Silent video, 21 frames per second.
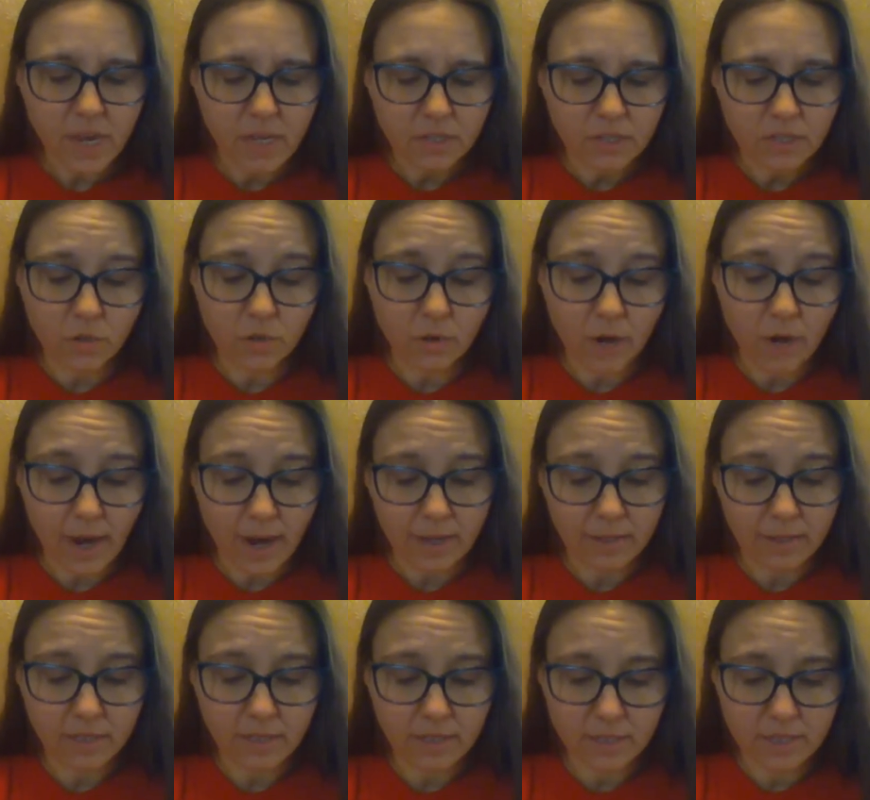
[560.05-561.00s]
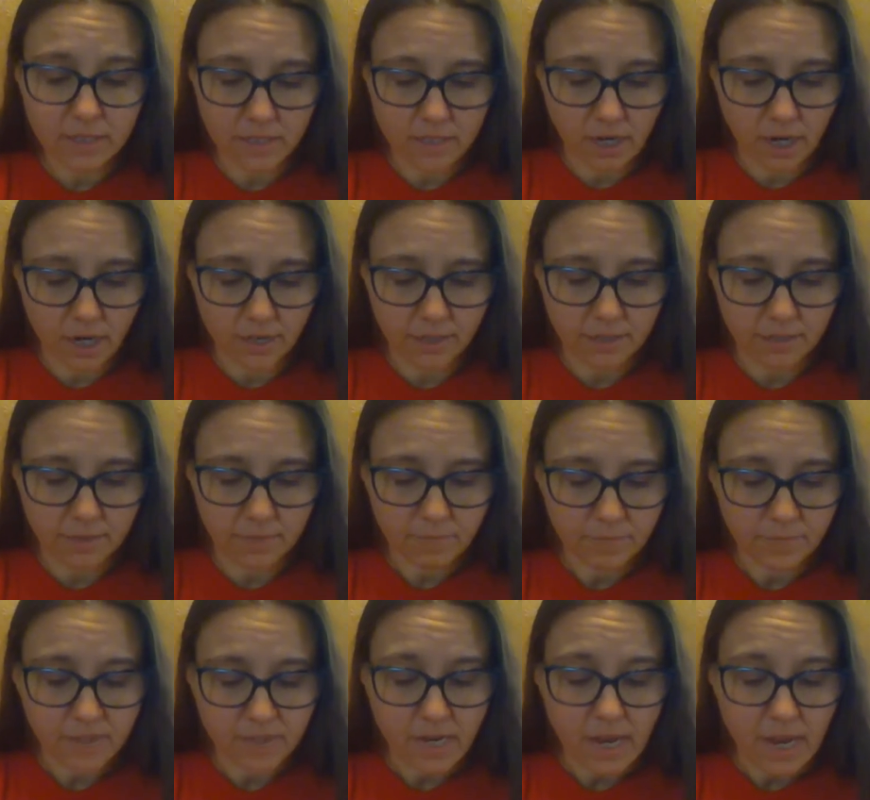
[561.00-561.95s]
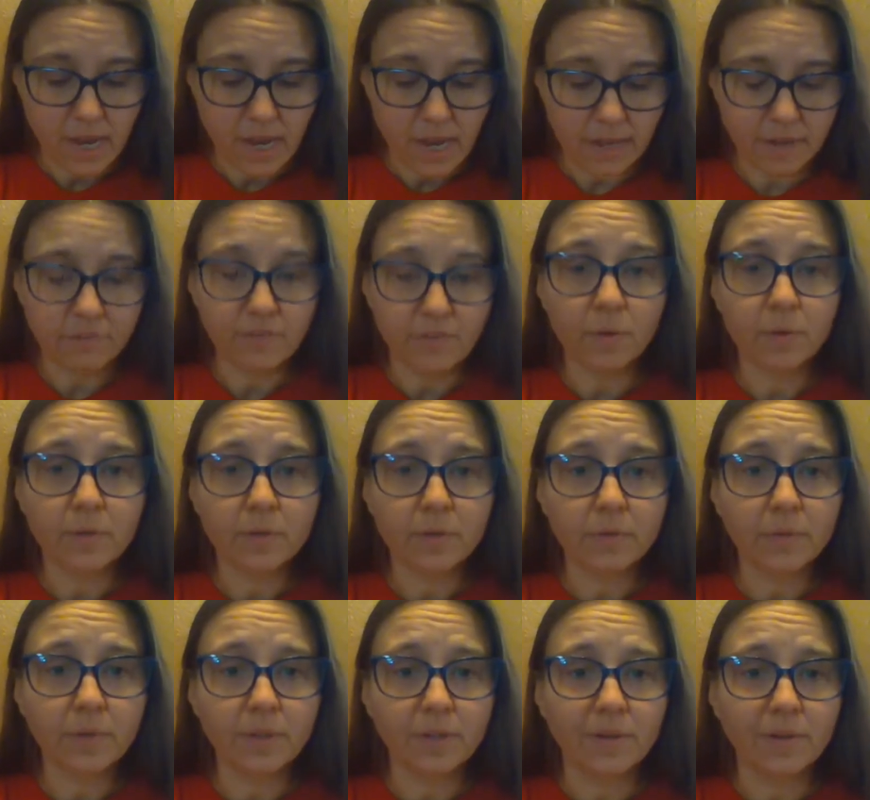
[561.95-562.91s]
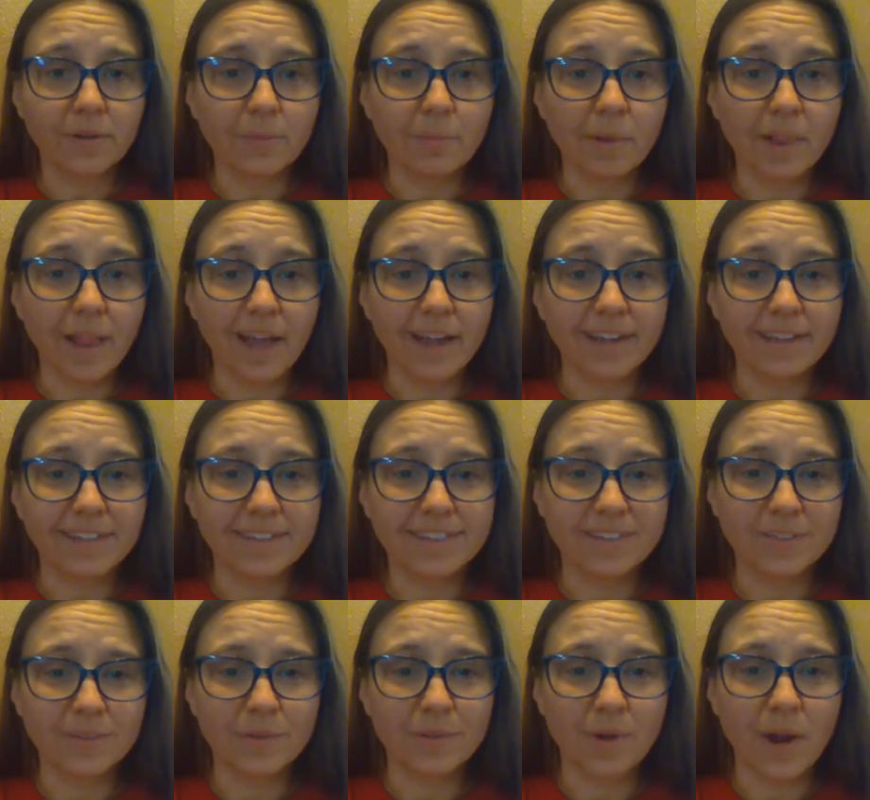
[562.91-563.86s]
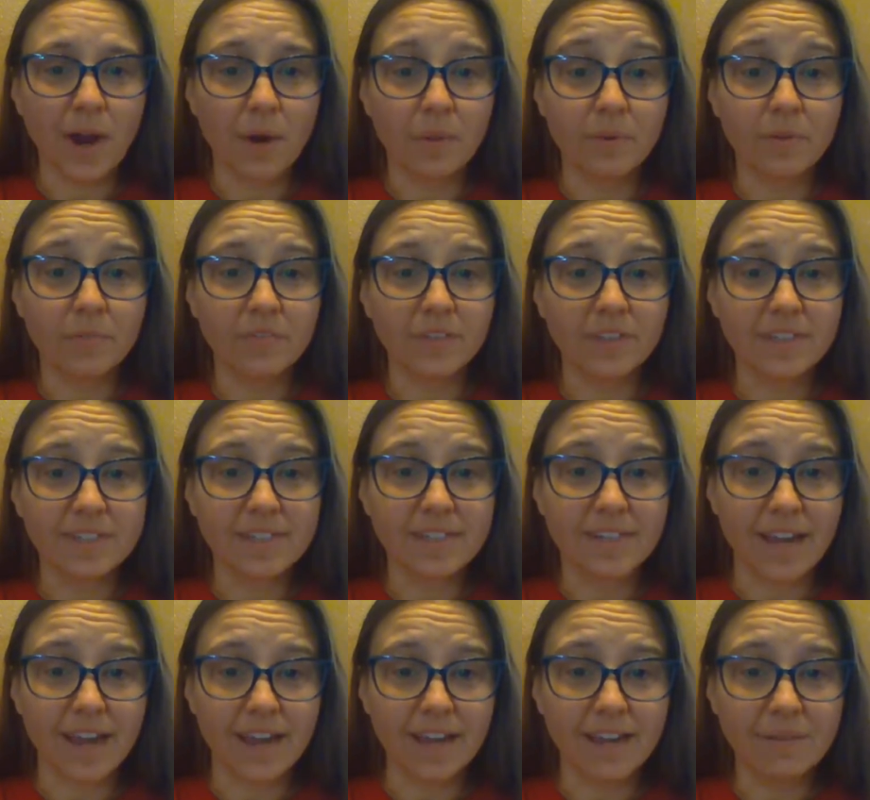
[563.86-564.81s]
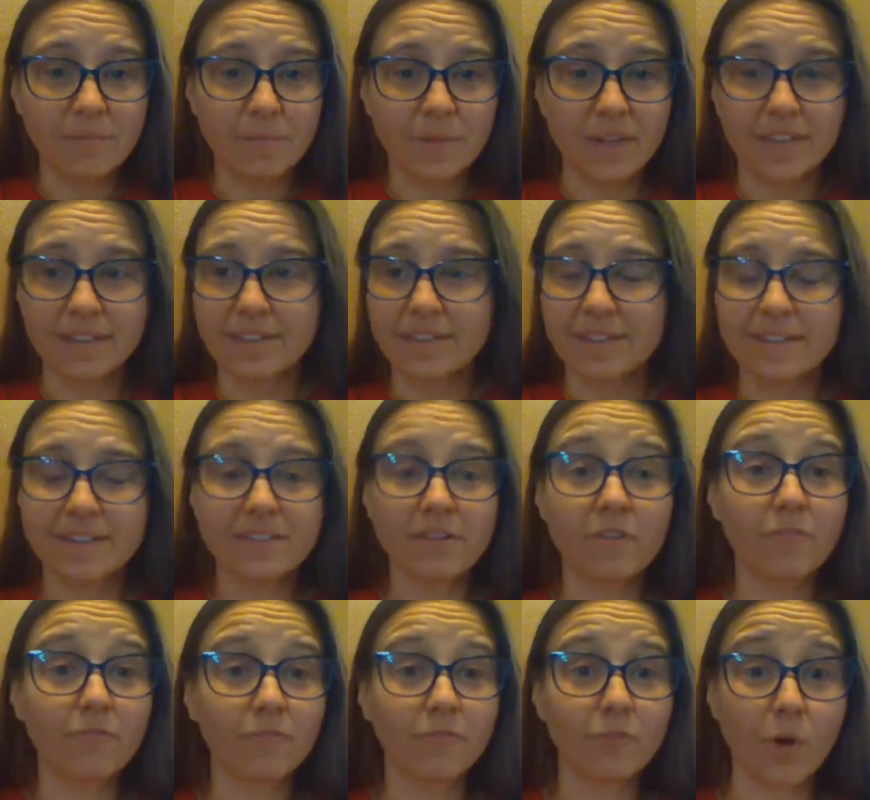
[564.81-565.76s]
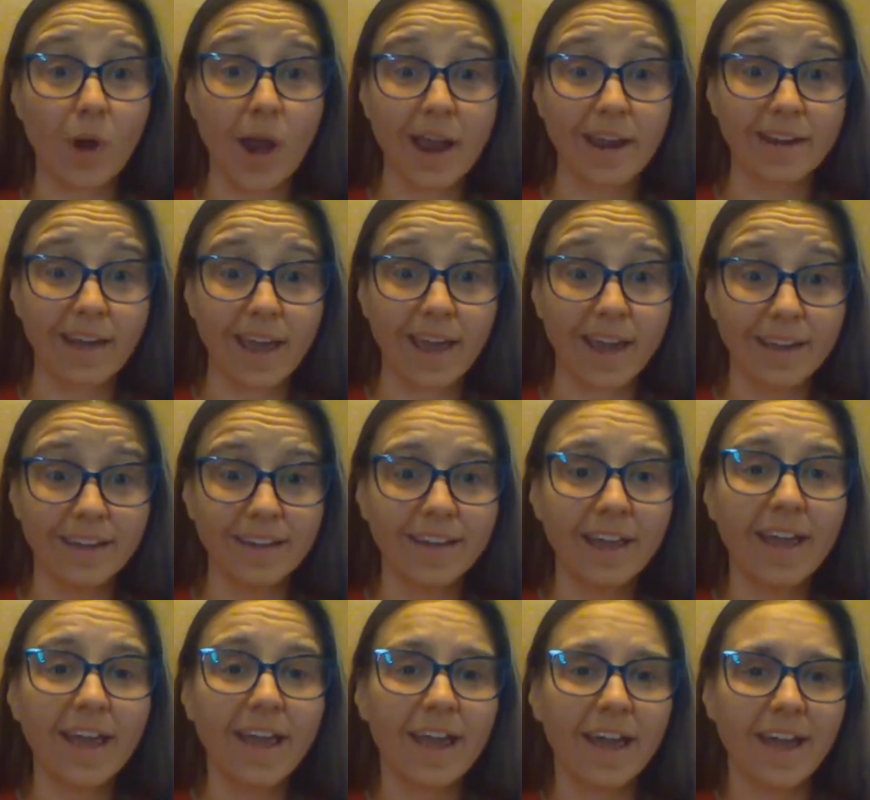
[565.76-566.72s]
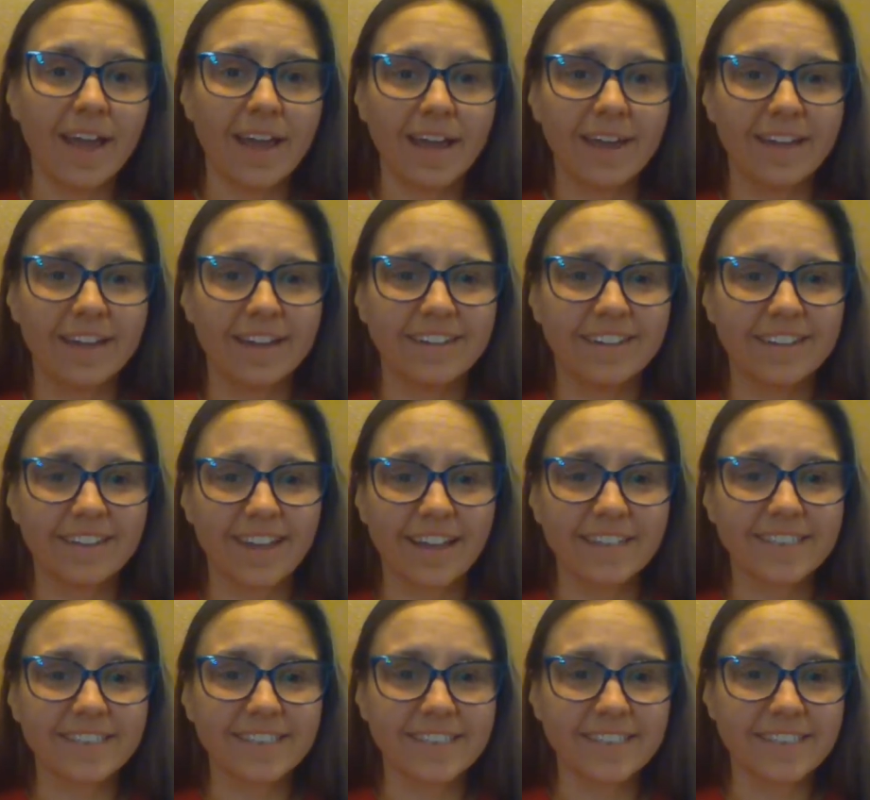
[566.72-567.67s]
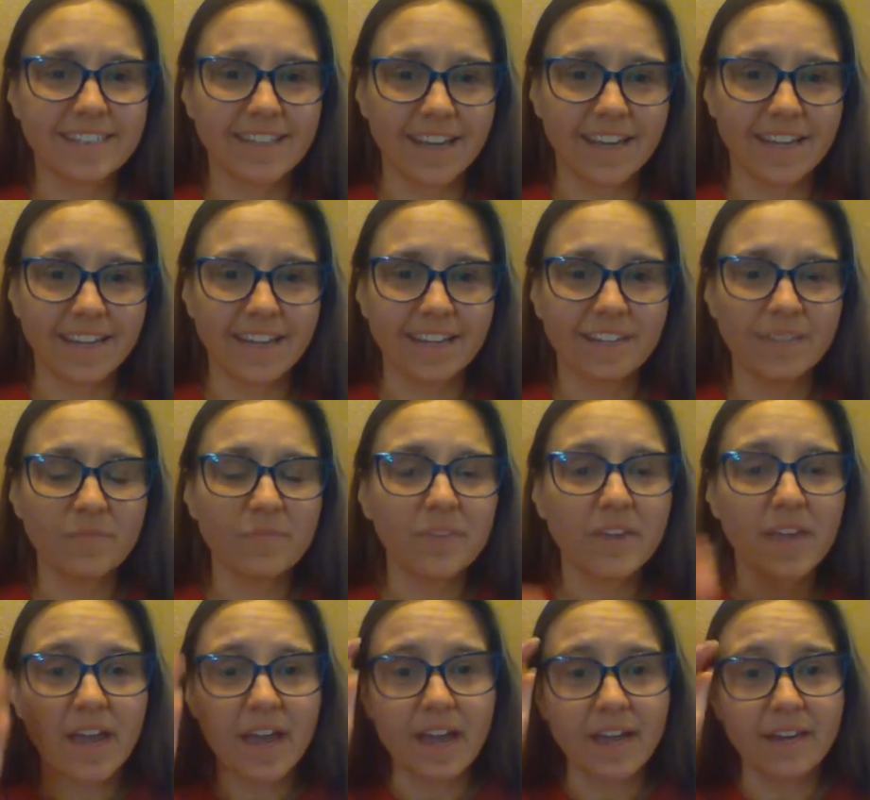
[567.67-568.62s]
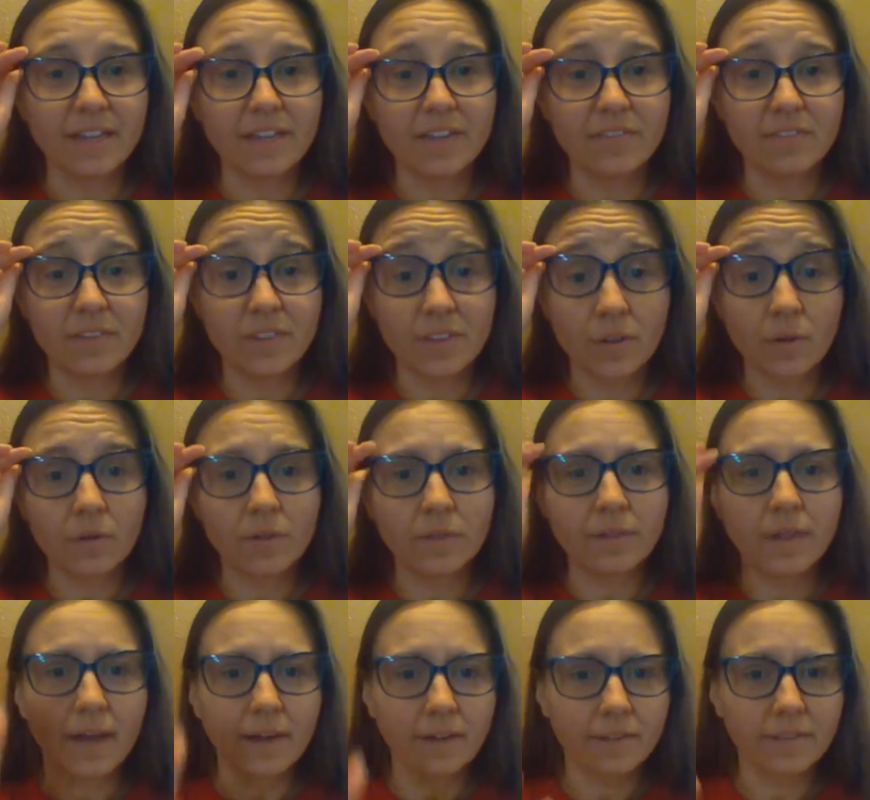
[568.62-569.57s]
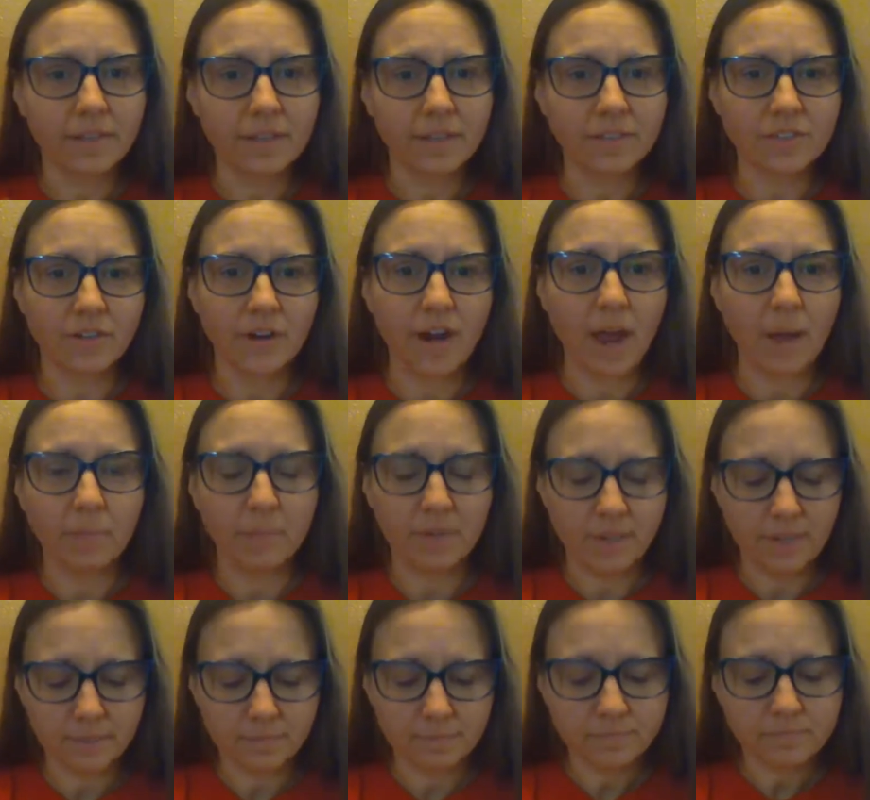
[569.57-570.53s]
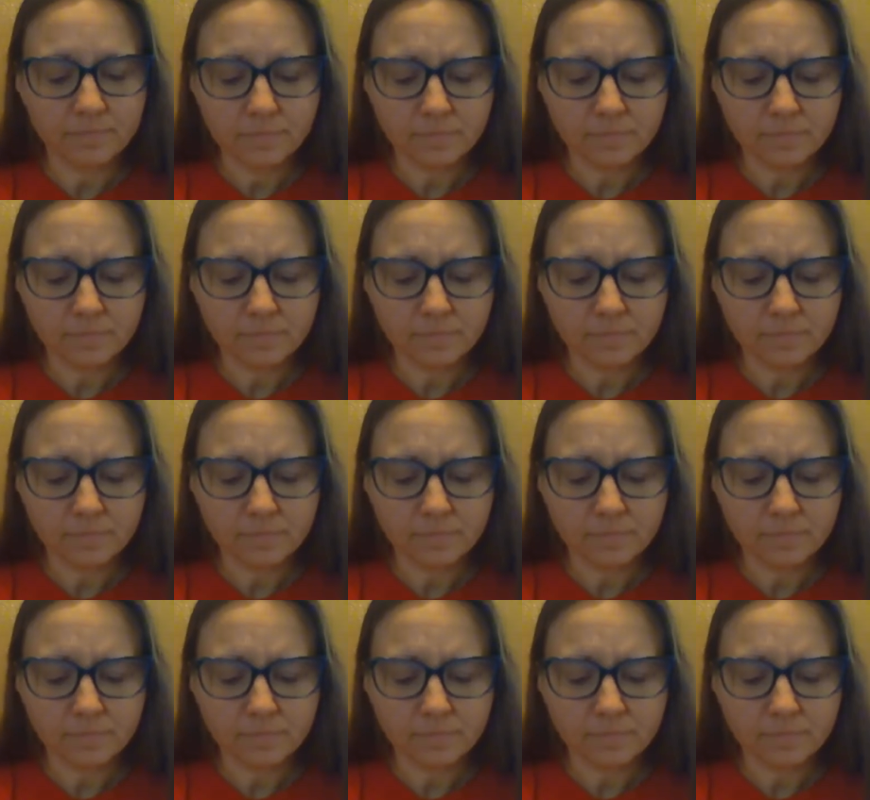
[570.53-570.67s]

So I look at this card, and if I were to really apply it to how we feel today, being that it's a Friday, and that's exciting, and even though a lot of things are happening,